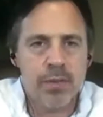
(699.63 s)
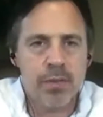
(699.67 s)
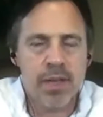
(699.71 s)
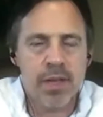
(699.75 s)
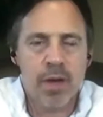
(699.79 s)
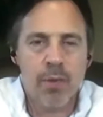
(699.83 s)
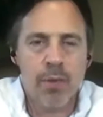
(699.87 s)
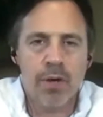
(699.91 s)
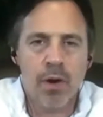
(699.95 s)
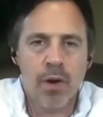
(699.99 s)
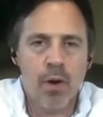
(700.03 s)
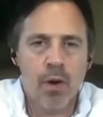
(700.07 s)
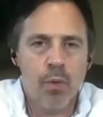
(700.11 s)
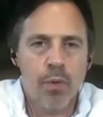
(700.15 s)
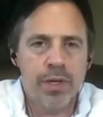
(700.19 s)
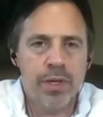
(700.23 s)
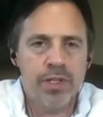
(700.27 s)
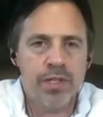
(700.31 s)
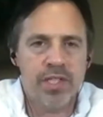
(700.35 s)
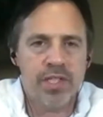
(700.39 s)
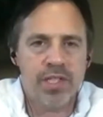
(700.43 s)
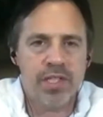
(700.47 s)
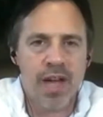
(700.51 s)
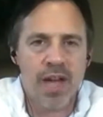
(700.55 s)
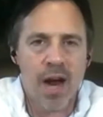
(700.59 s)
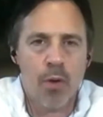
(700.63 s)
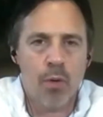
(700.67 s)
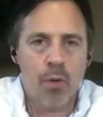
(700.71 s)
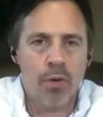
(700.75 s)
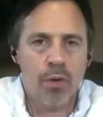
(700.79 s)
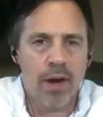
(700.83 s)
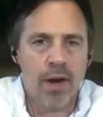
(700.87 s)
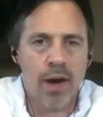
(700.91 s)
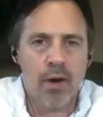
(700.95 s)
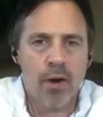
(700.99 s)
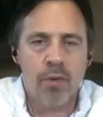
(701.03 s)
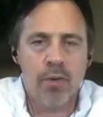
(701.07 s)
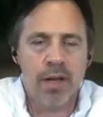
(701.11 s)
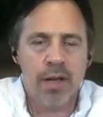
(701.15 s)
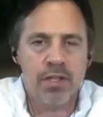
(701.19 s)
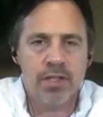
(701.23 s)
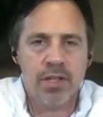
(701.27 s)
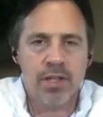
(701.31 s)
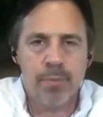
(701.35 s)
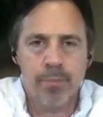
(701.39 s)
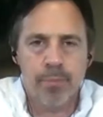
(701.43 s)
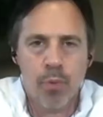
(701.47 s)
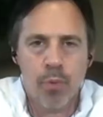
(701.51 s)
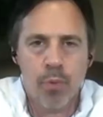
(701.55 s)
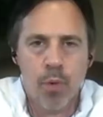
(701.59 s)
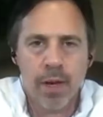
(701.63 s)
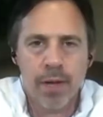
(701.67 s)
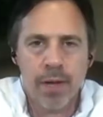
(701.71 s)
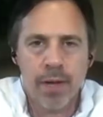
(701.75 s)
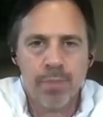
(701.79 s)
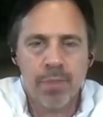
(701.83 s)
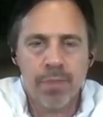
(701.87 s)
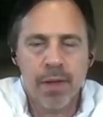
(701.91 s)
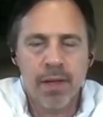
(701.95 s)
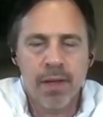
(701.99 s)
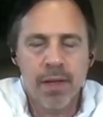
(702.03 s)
They would always sour out at some point.